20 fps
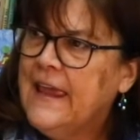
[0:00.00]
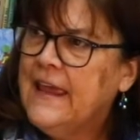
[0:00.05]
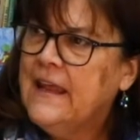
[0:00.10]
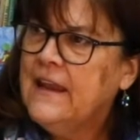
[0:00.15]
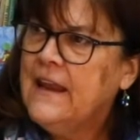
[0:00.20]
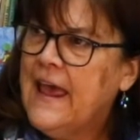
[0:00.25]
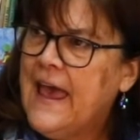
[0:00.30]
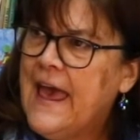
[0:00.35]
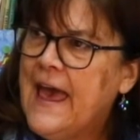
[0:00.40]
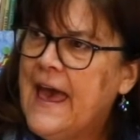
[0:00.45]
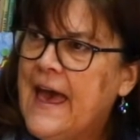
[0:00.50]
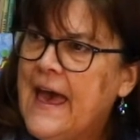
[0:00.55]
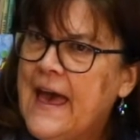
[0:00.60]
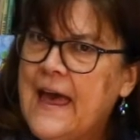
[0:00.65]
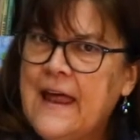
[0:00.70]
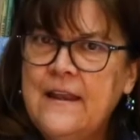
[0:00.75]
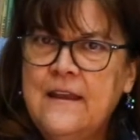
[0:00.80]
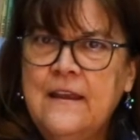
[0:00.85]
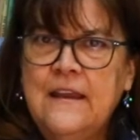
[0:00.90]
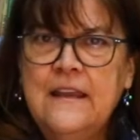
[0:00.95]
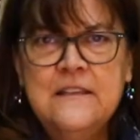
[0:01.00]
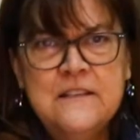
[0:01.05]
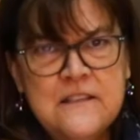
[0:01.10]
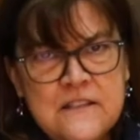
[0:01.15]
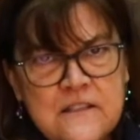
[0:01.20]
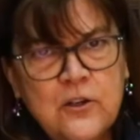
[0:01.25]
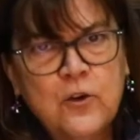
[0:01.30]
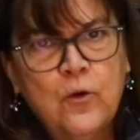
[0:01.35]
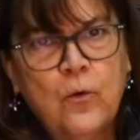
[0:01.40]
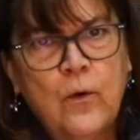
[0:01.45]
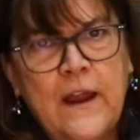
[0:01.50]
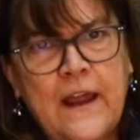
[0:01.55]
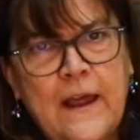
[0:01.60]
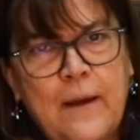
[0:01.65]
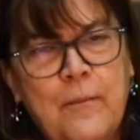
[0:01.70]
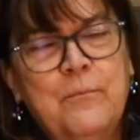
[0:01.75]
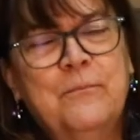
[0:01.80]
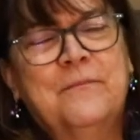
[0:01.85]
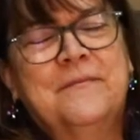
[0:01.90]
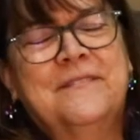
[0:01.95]
it at
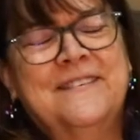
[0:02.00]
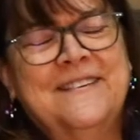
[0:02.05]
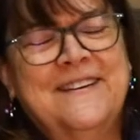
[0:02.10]
Instagram.